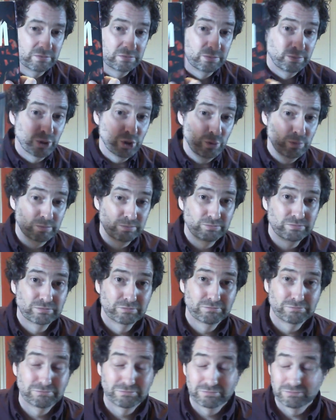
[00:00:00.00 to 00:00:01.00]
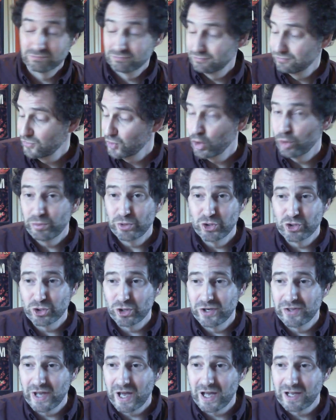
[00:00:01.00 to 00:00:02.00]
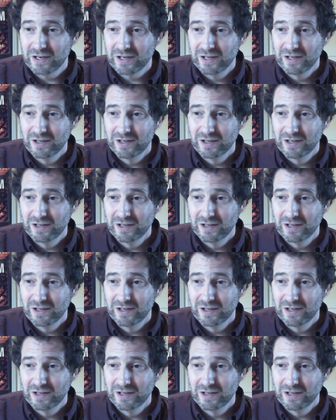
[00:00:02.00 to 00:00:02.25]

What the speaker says: Bloom. Hope you enjoyed that.